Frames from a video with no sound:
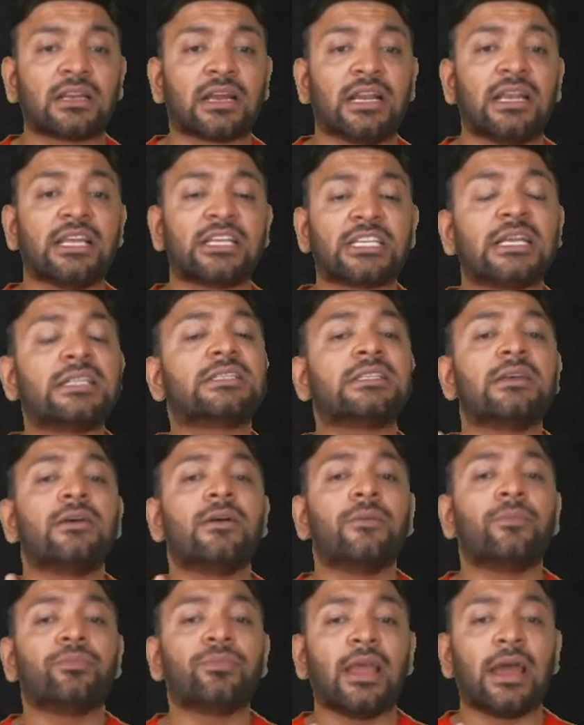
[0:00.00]
conditions,
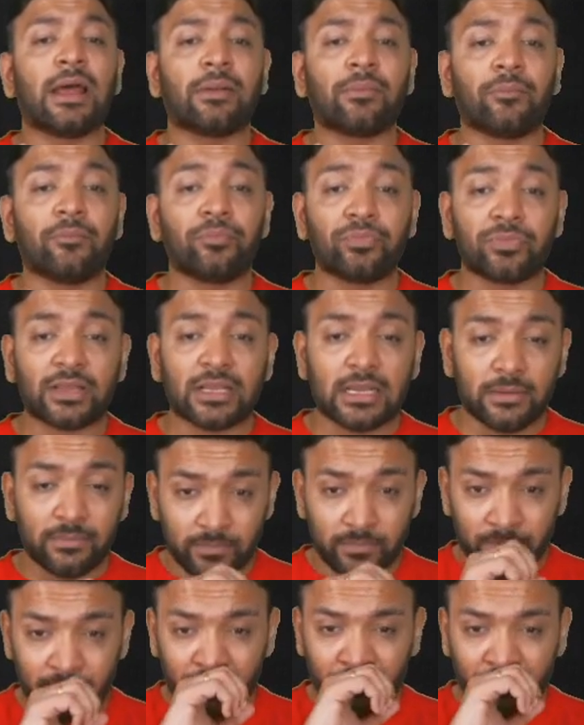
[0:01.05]
they are
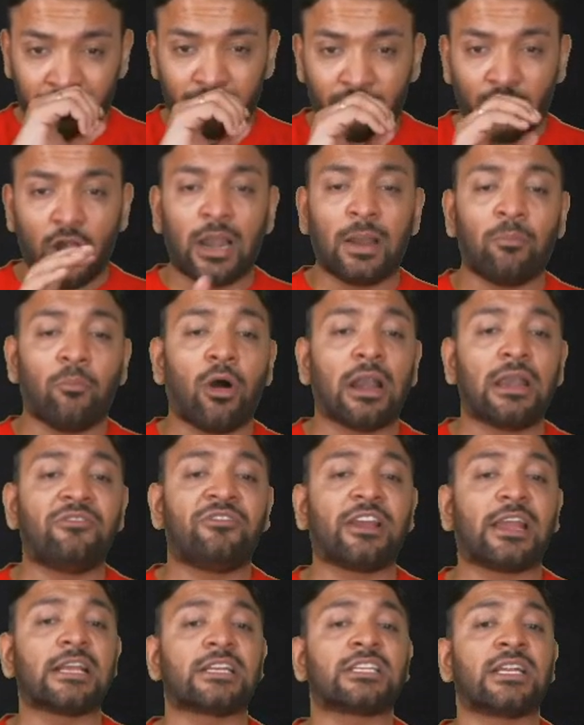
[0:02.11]
not
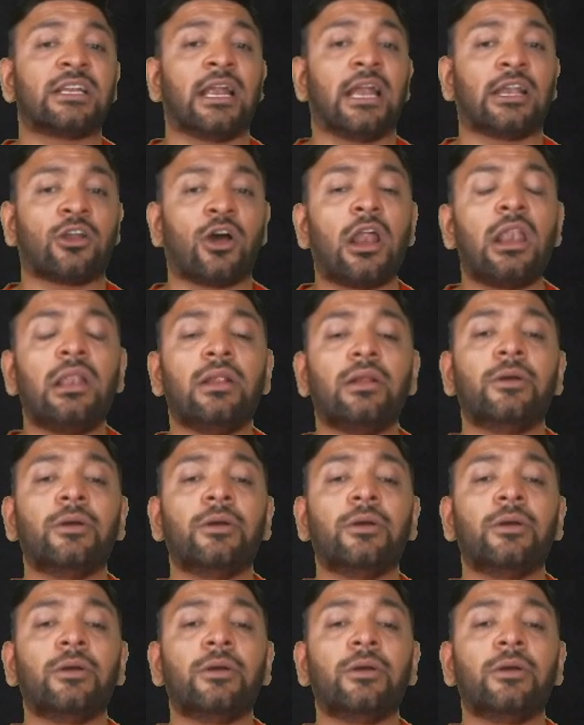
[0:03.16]
modification at all.